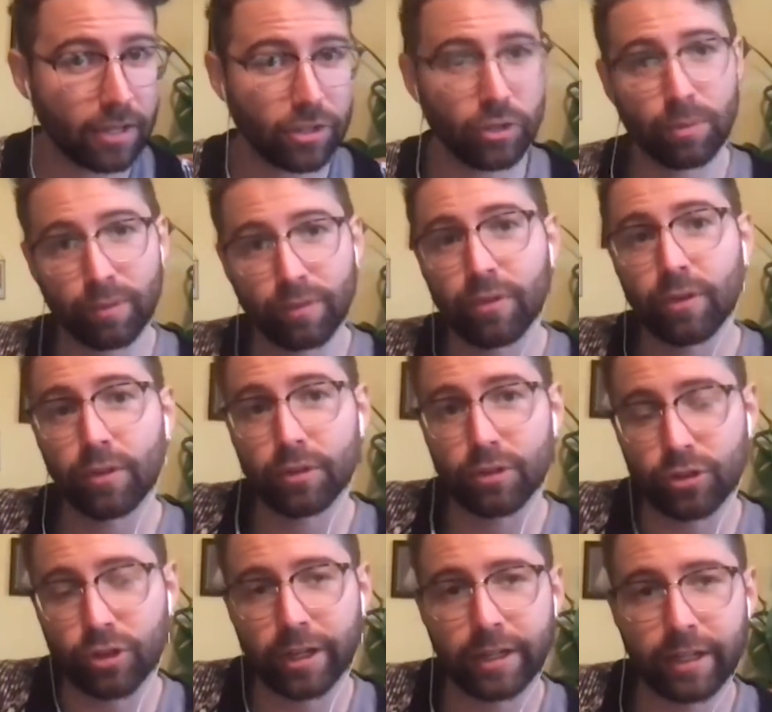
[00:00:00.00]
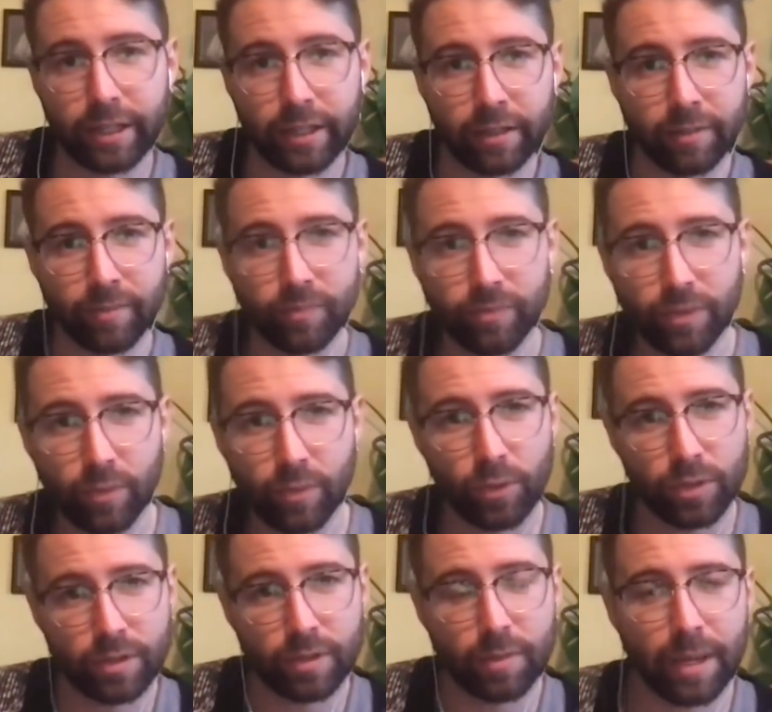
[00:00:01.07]
do you prefer the training
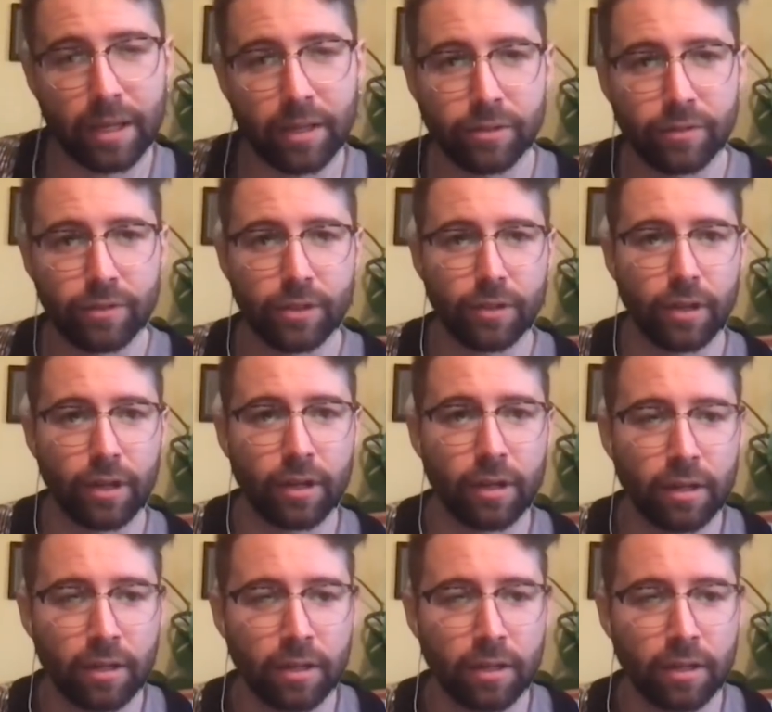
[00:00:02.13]
what's the balance for you there